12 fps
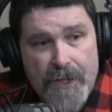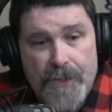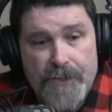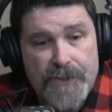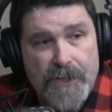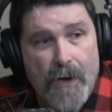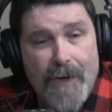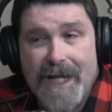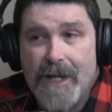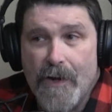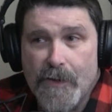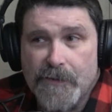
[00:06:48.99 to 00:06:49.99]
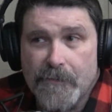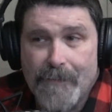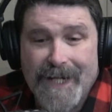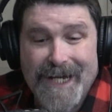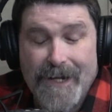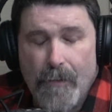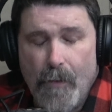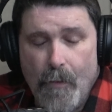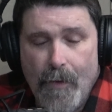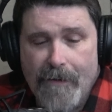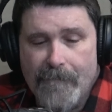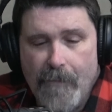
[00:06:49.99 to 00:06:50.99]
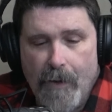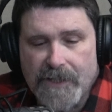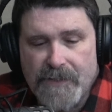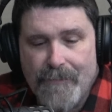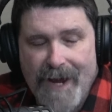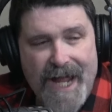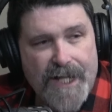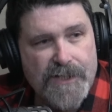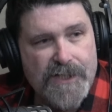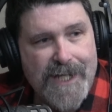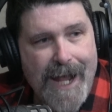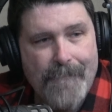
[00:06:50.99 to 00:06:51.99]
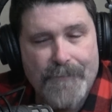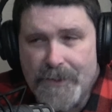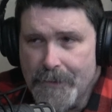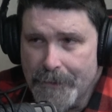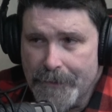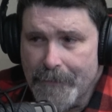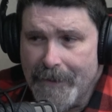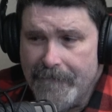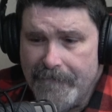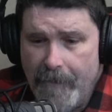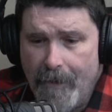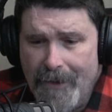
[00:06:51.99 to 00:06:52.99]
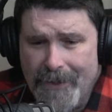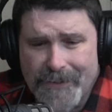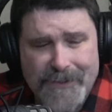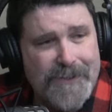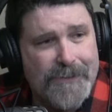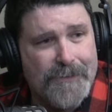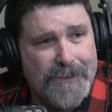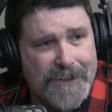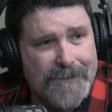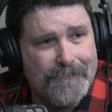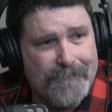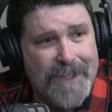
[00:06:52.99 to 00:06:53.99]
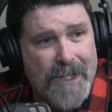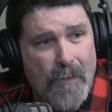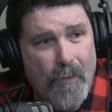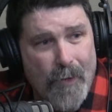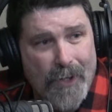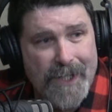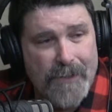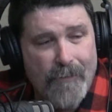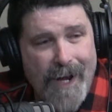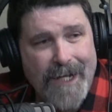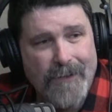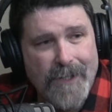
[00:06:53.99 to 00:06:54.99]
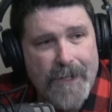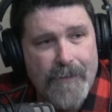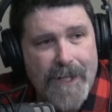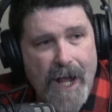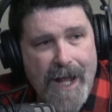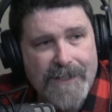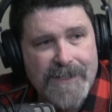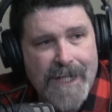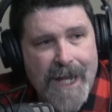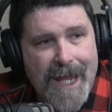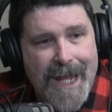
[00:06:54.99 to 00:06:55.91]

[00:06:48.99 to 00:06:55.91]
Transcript: So he goes from being one of all Japan's top two or three foreigners to to you know working regularly with us.